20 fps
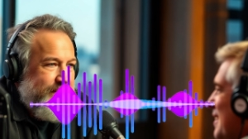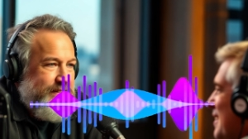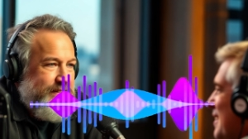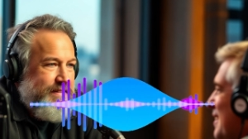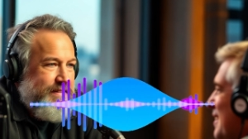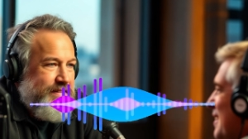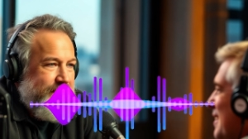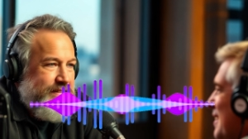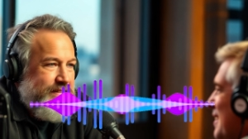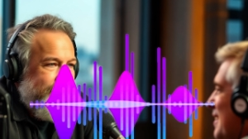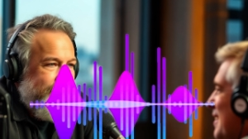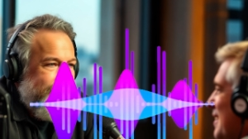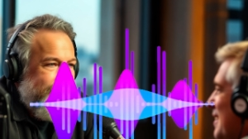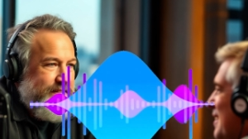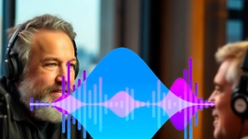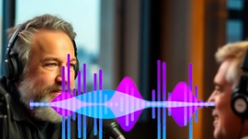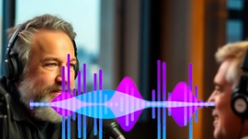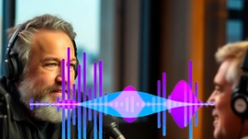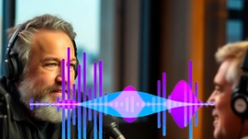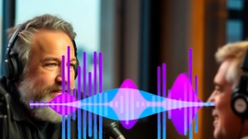Well, I think
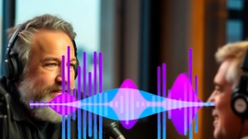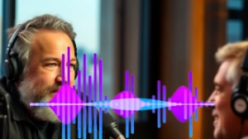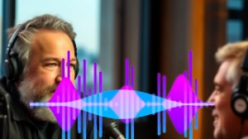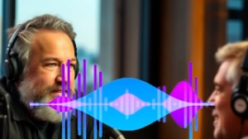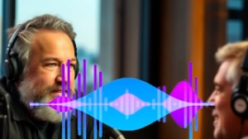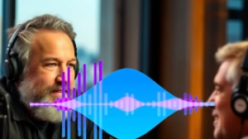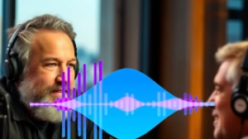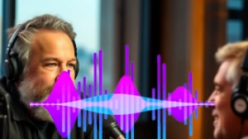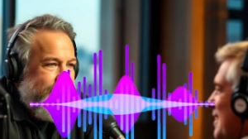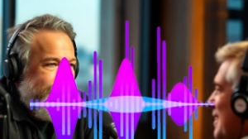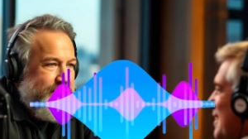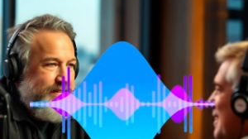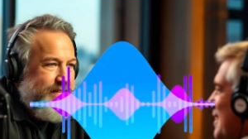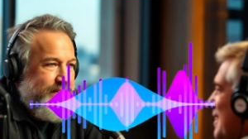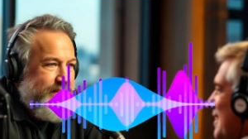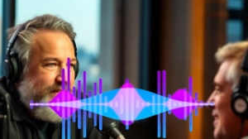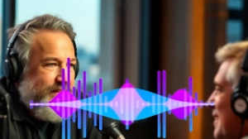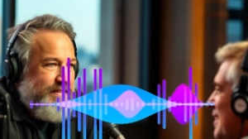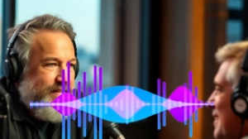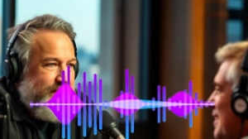it shows that
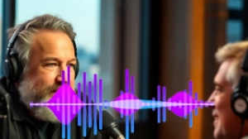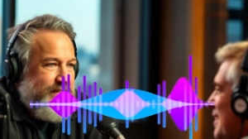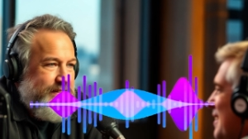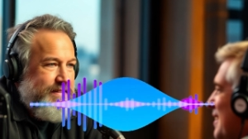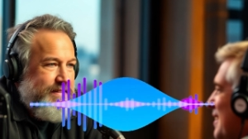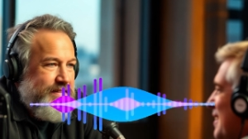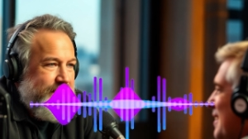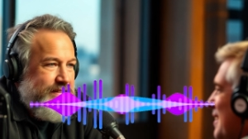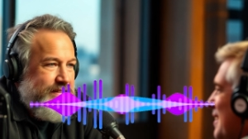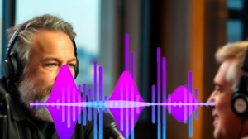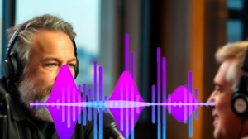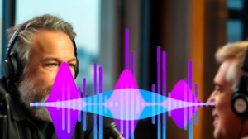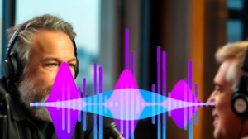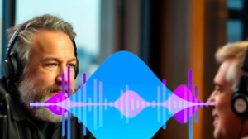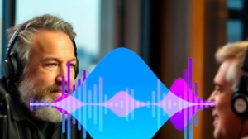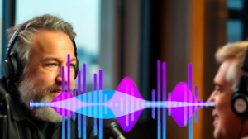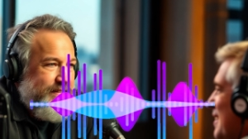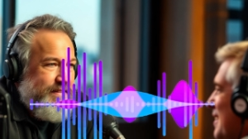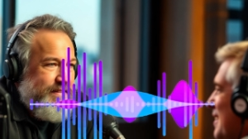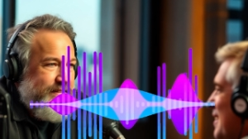success,
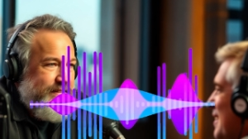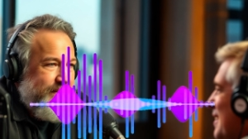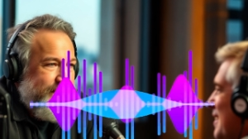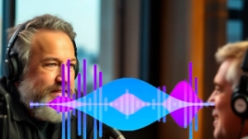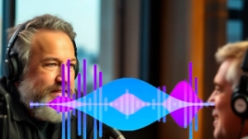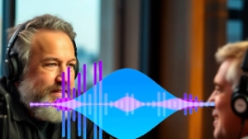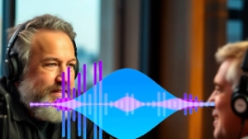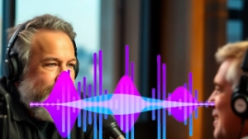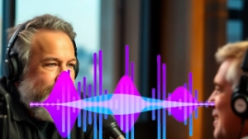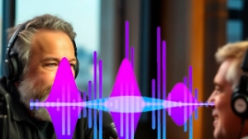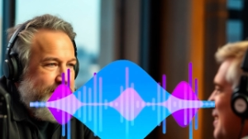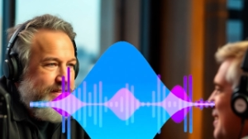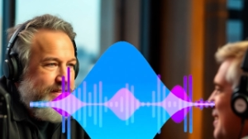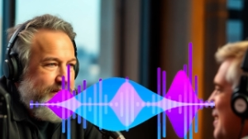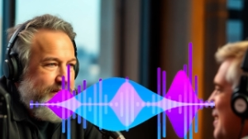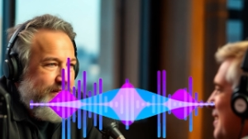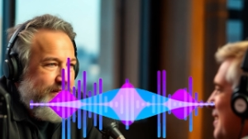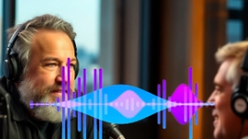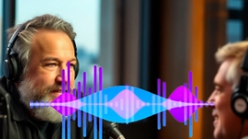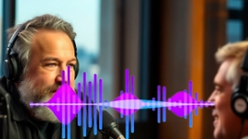
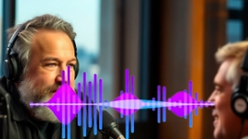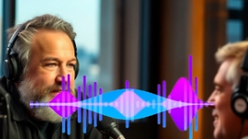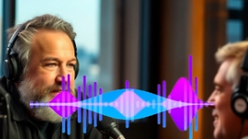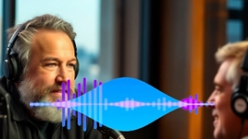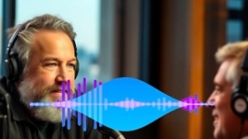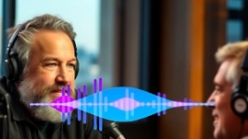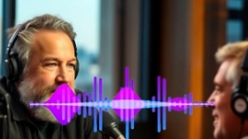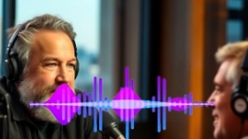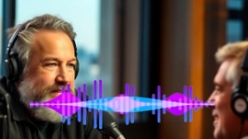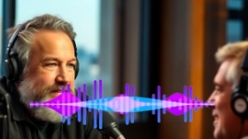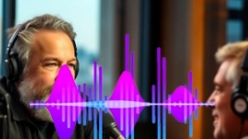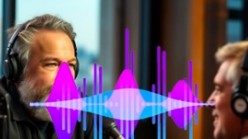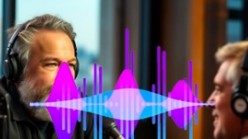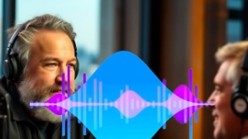especially early success,